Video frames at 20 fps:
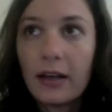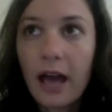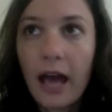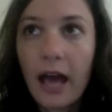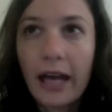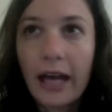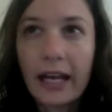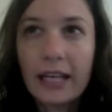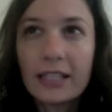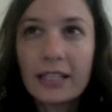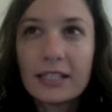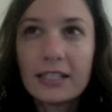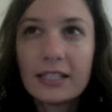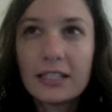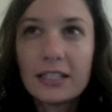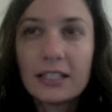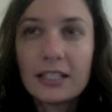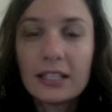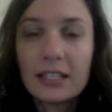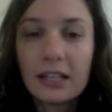I guess
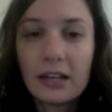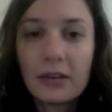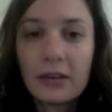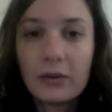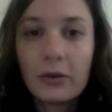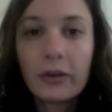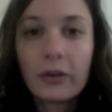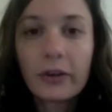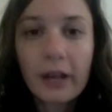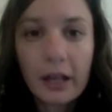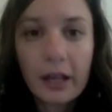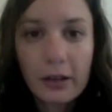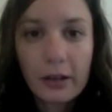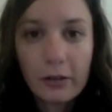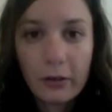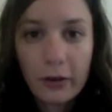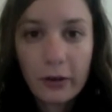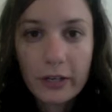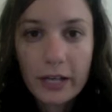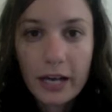just Northern
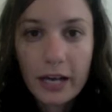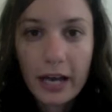California,